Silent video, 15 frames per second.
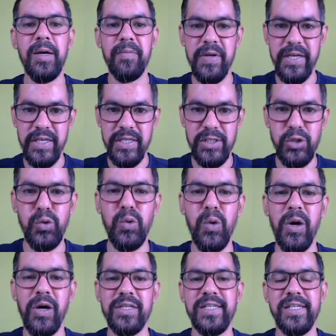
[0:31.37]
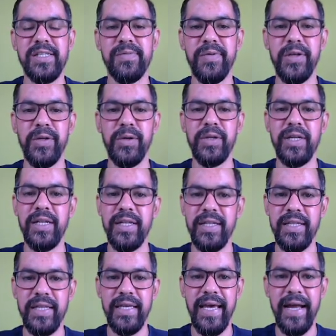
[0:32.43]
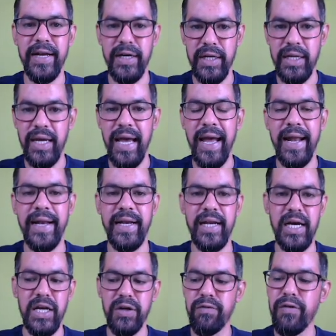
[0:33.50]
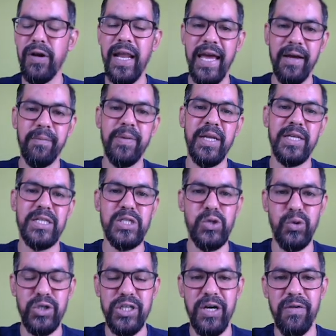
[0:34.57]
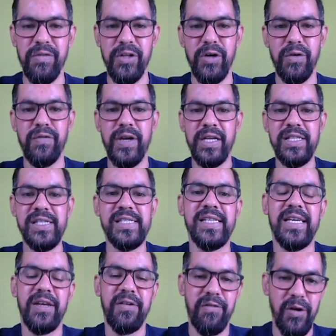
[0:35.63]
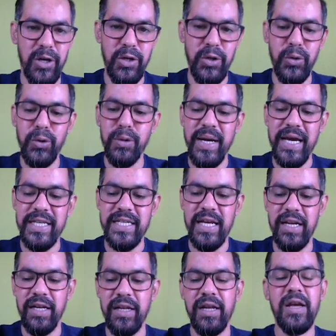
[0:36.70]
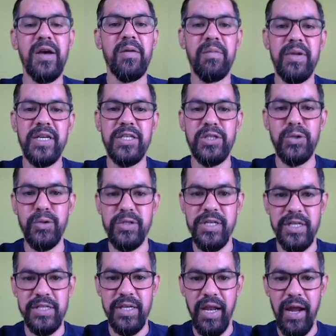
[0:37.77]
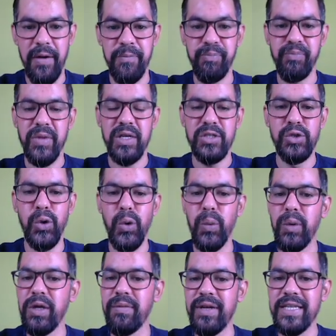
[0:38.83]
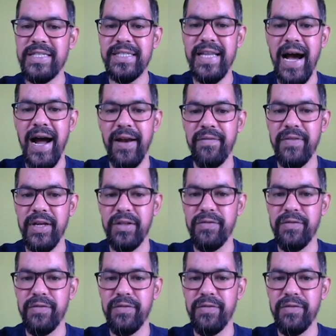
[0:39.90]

please do watch this video till the end, and if you like, please do share with your friends. If you are new to my channel, please do subscribe. So we will start with